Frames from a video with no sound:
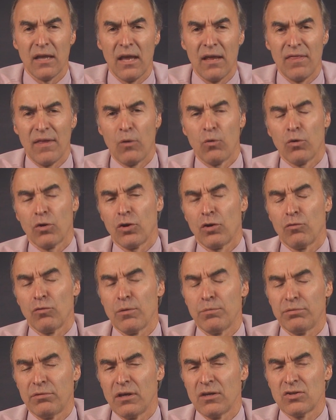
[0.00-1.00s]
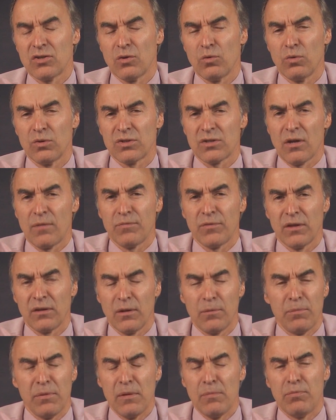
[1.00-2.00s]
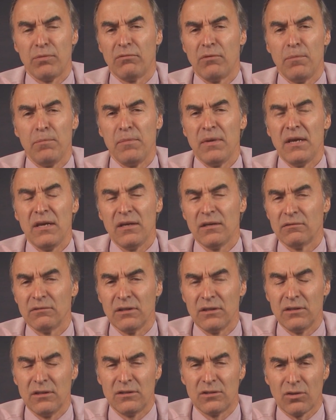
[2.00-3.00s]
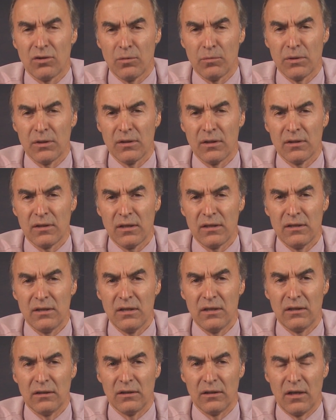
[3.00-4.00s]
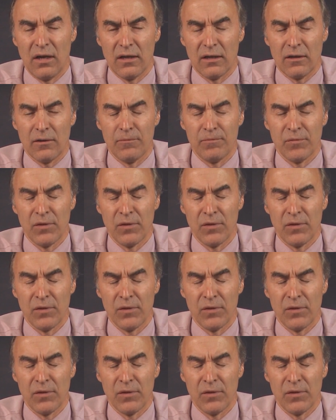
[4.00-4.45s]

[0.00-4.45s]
and they were going to replace it with something that people immediately determined that they didn't like.